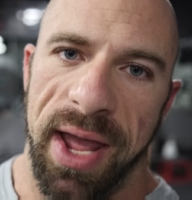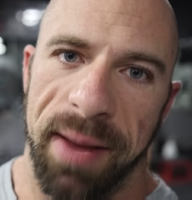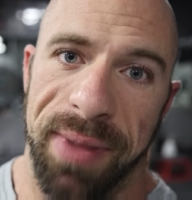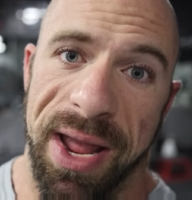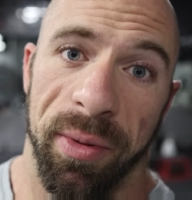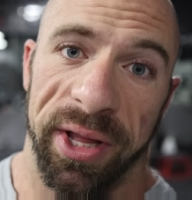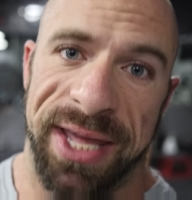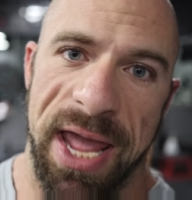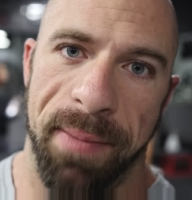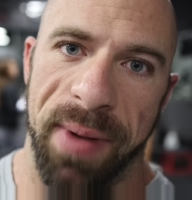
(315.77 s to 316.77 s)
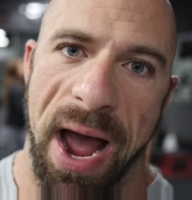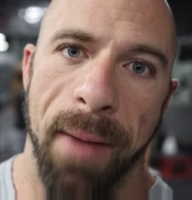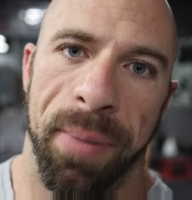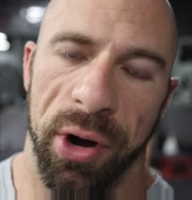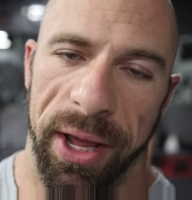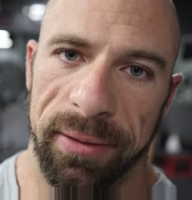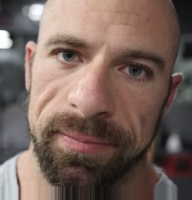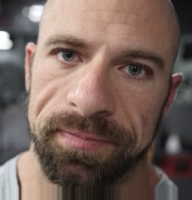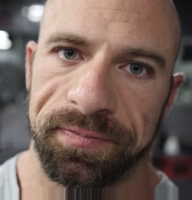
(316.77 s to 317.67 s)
and be able to keep outputting,